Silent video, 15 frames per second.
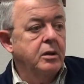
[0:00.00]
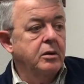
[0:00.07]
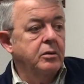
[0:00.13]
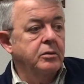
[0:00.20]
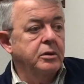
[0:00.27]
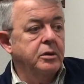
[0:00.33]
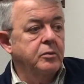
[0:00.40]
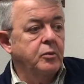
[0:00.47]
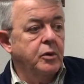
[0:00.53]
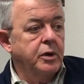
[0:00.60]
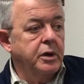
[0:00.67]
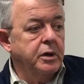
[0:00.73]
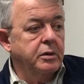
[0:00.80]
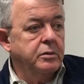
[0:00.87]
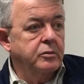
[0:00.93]
who didn't want
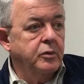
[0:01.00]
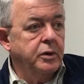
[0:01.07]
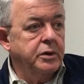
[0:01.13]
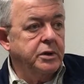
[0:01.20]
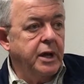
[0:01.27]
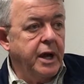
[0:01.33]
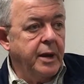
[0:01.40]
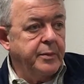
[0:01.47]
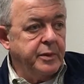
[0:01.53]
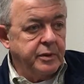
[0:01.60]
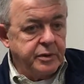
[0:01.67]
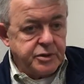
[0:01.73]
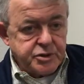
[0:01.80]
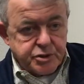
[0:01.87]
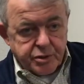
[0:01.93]
to want to happen to
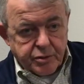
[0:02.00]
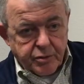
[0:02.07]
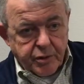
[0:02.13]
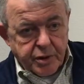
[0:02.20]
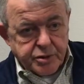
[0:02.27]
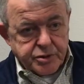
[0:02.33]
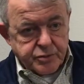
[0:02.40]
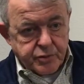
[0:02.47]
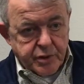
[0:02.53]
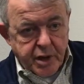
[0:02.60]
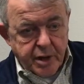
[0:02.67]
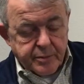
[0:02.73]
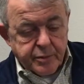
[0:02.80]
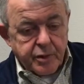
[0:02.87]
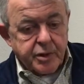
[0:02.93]
this generation what
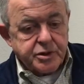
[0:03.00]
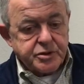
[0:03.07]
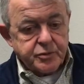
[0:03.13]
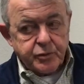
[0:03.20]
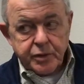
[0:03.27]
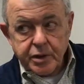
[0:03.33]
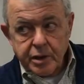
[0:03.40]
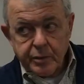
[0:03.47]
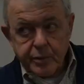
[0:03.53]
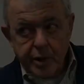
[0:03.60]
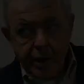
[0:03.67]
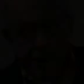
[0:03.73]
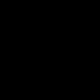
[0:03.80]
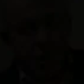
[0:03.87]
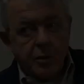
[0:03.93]
happened to us when we came
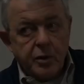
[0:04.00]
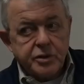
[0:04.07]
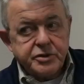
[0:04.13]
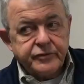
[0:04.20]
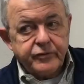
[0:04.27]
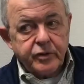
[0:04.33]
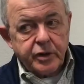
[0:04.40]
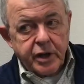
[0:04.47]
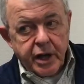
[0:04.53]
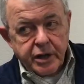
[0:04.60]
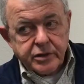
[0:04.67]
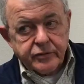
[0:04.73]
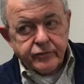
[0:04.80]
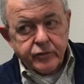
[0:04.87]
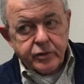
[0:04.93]
back. I'm also very
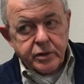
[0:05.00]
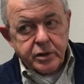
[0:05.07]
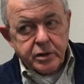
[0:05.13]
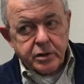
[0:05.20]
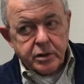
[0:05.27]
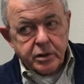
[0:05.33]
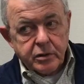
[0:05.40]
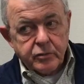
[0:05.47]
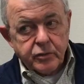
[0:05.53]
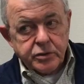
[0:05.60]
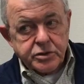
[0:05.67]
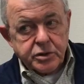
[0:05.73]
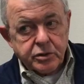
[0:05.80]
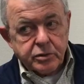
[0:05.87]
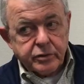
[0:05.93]
active with the uh,
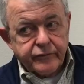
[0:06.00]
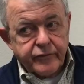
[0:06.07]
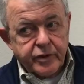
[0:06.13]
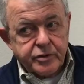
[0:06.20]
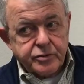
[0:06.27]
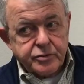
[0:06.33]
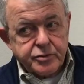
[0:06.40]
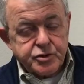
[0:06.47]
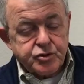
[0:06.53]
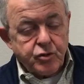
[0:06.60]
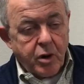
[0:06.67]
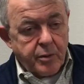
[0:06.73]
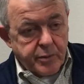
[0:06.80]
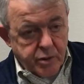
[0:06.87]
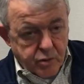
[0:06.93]
what's called the Veterans
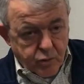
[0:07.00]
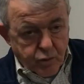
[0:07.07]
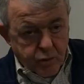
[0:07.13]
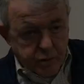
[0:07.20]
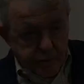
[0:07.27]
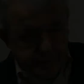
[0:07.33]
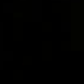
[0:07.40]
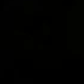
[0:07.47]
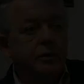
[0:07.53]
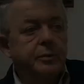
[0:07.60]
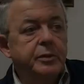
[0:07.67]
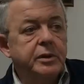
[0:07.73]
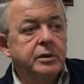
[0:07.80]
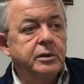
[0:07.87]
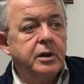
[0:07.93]
Trauma Court. We've
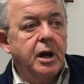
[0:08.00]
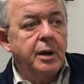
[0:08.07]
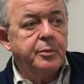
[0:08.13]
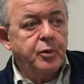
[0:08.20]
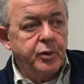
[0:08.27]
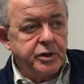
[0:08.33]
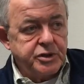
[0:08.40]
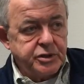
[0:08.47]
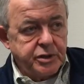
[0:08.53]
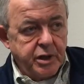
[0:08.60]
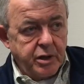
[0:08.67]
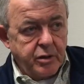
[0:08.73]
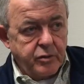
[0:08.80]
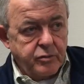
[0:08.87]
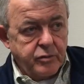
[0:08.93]
been in operation
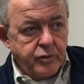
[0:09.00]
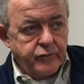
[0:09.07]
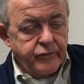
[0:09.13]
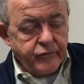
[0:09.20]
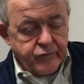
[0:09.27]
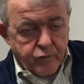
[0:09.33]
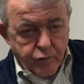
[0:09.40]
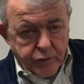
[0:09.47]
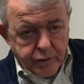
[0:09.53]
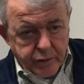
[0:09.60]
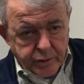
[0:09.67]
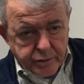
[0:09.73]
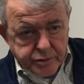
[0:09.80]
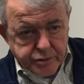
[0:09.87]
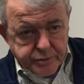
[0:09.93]
now over four
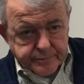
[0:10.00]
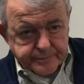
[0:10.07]
years,